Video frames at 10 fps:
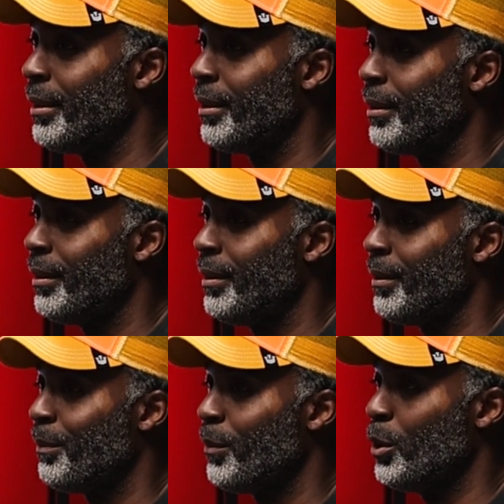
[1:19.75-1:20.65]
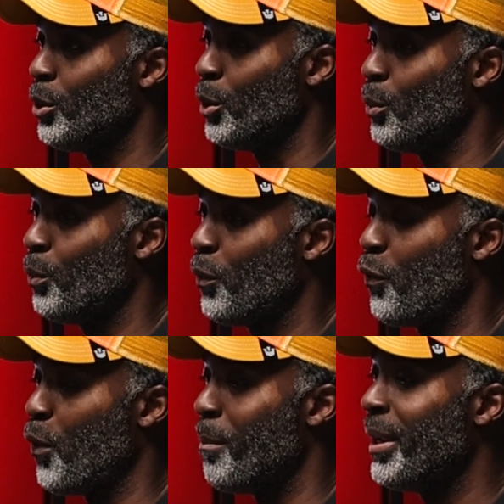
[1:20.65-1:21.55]
you know,
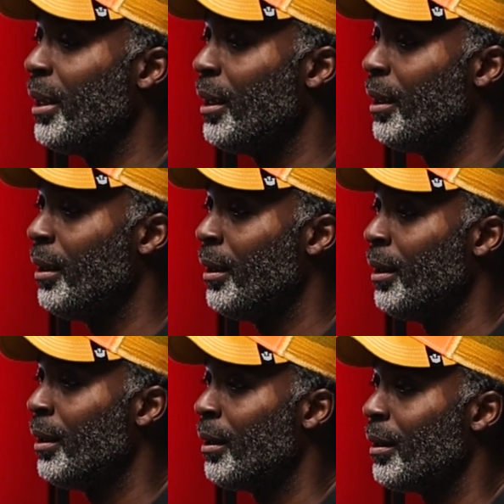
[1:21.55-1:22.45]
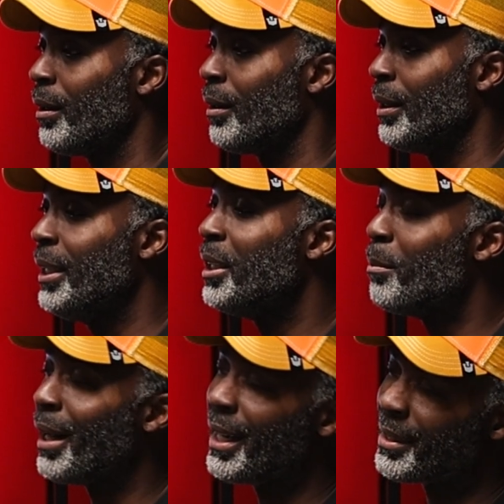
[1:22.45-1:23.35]
for me,
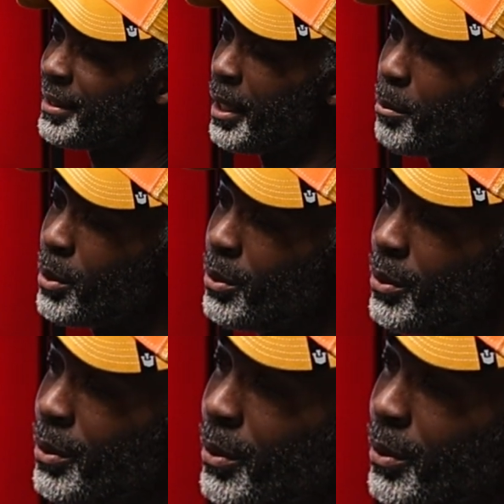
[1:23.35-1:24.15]
leading by example,